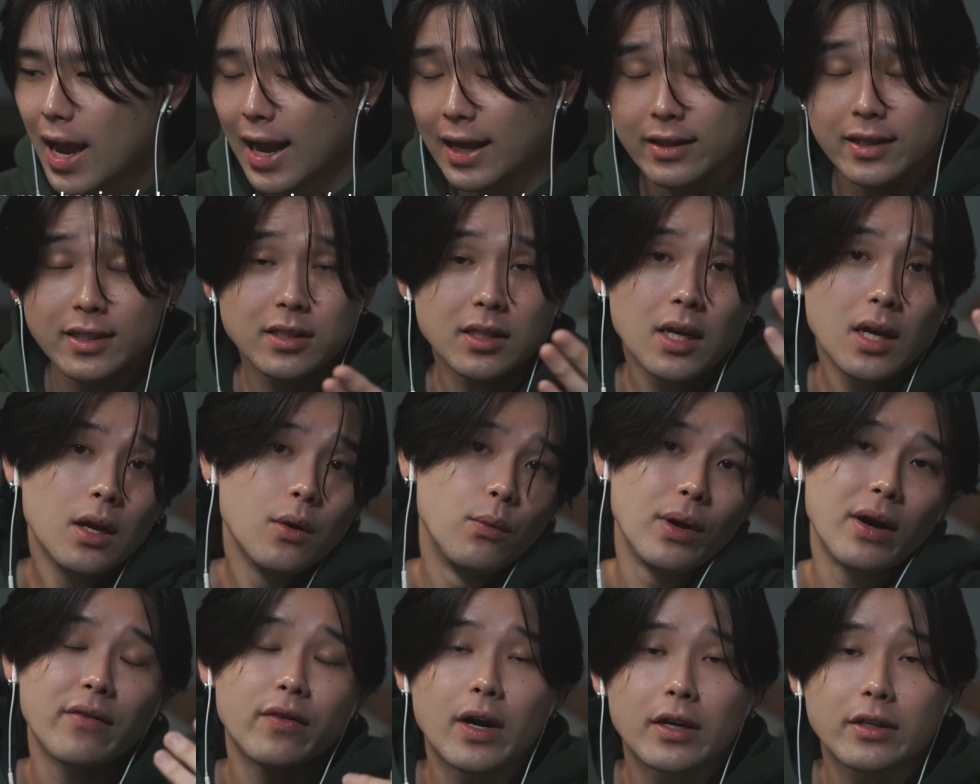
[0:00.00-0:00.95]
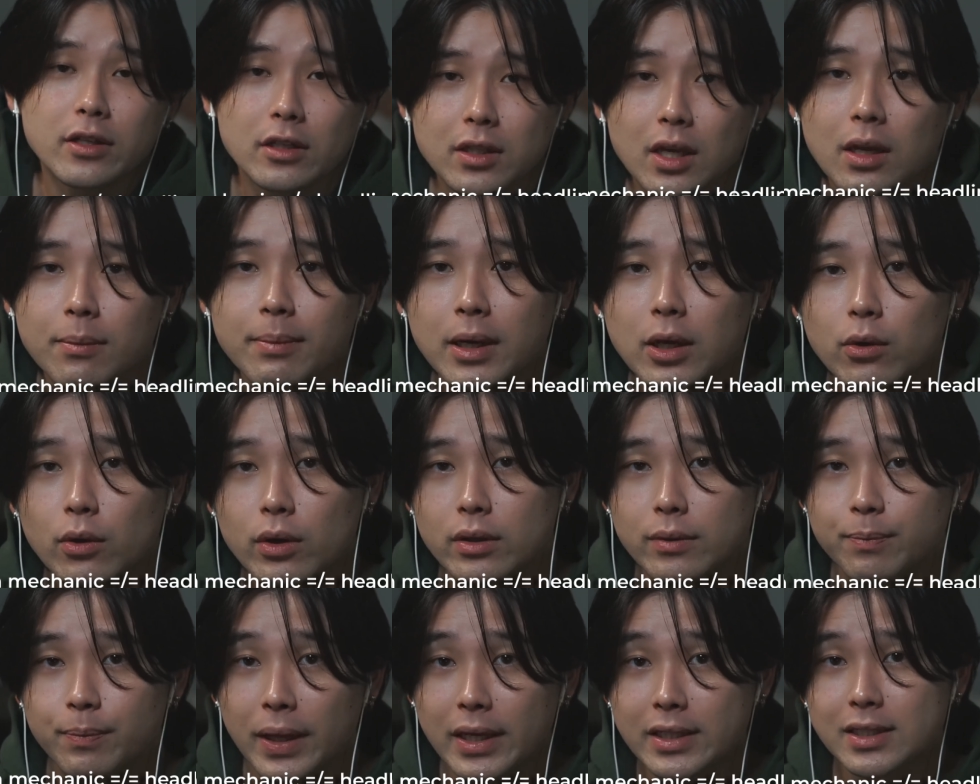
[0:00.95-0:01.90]
At least whenever I talked to anybody who
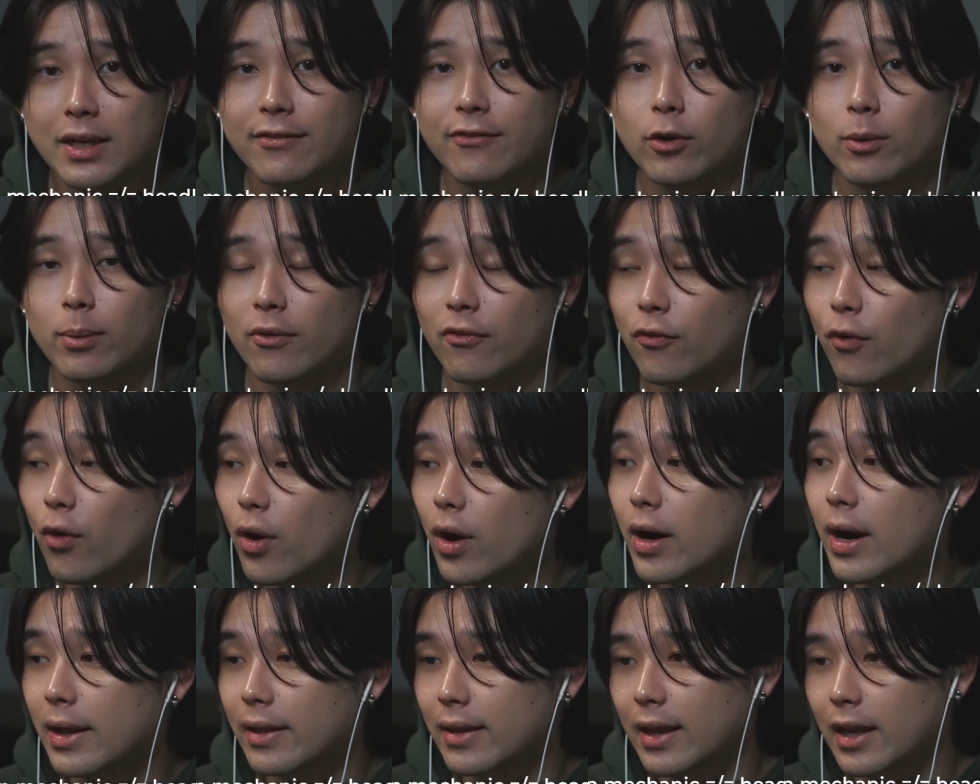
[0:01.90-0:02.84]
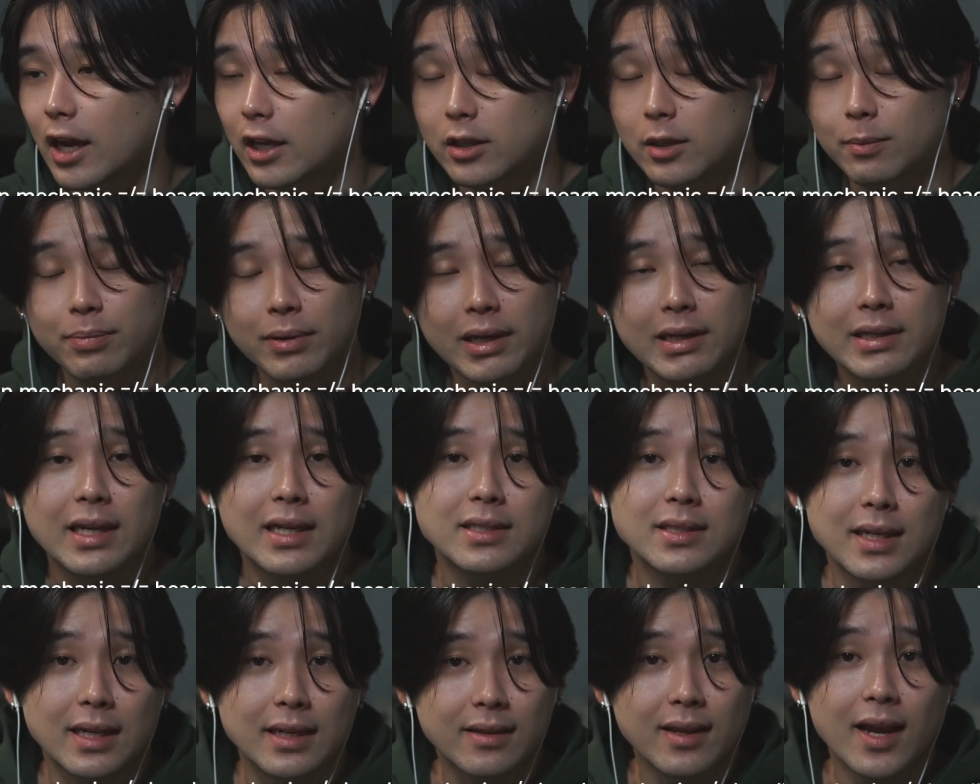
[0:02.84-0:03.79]
had played set 4 before and they got to playtest
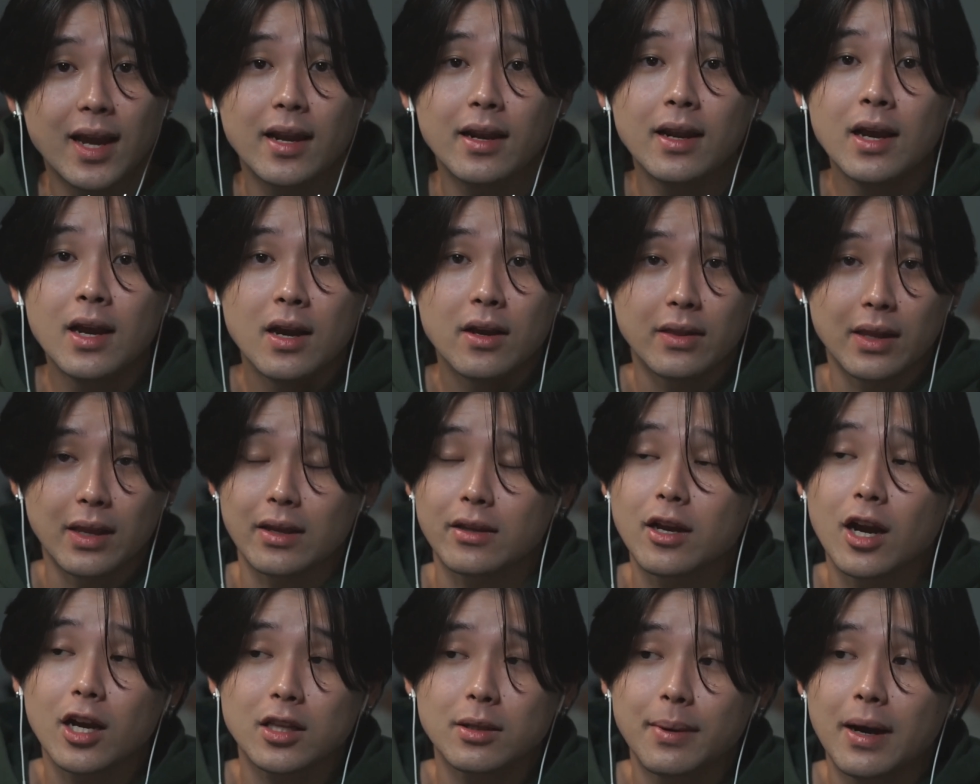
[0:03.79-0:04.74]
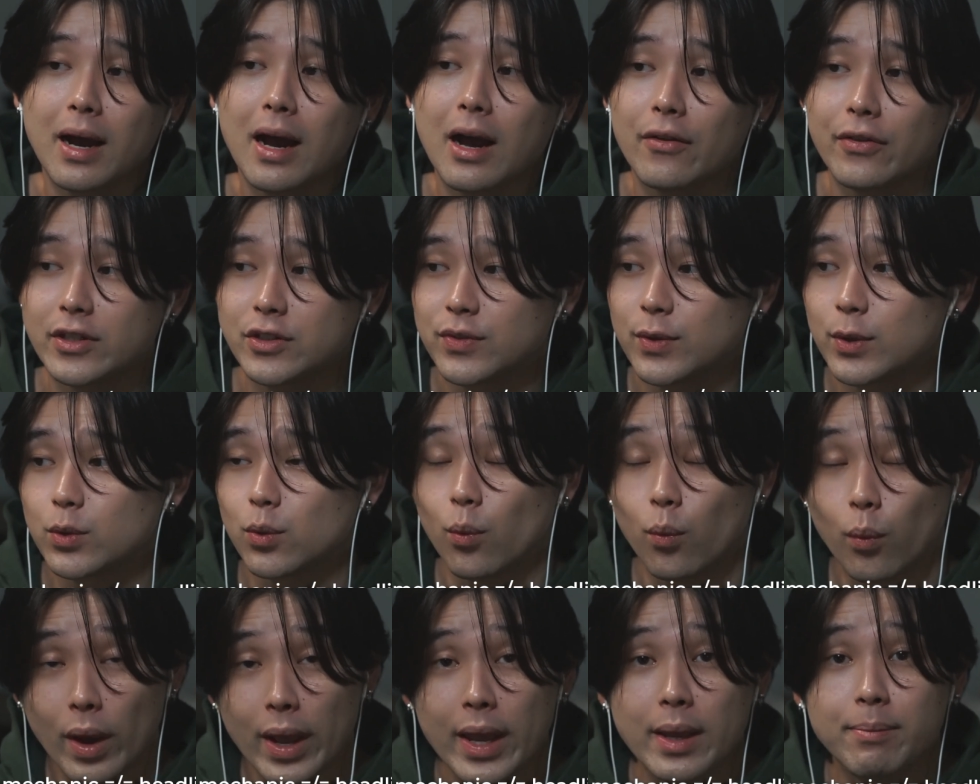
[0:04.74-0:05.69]
set 10, they had talked about how this feels
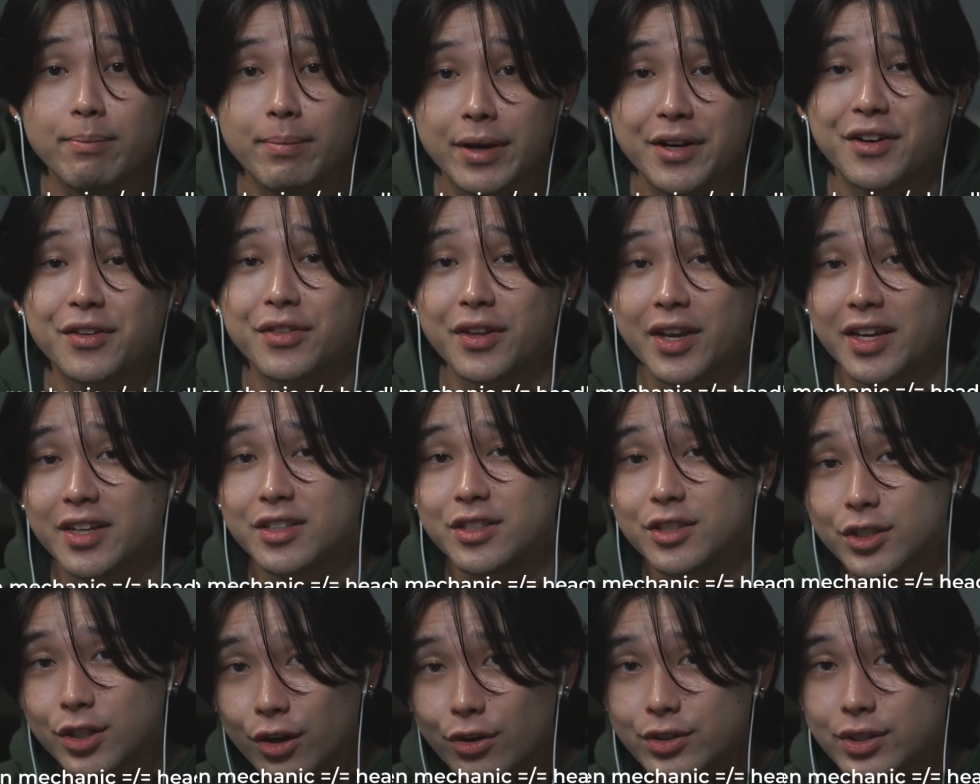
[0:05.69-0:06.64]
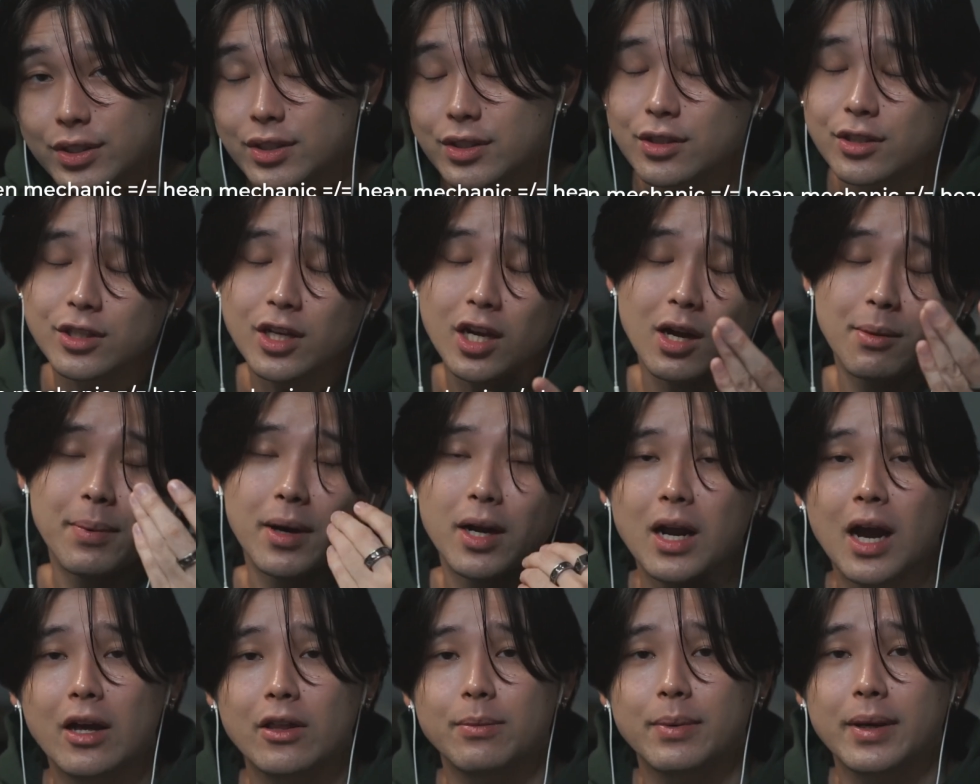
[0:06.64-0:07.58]
way better than Chosen's. So let's talk
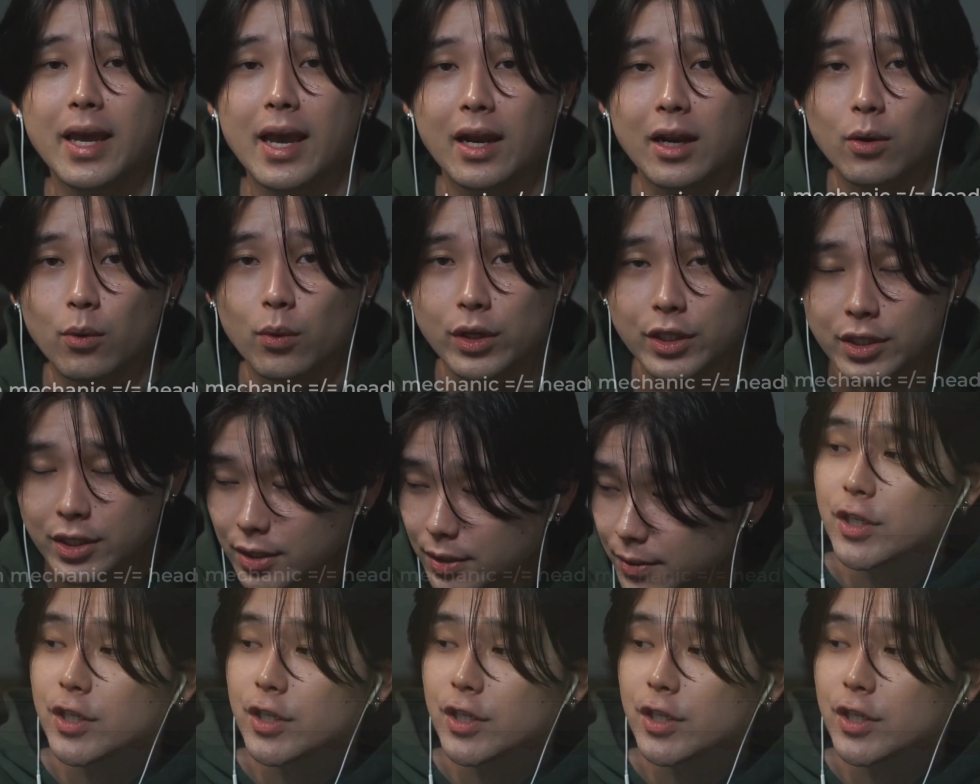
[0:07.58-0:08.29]
about how the mechanic works.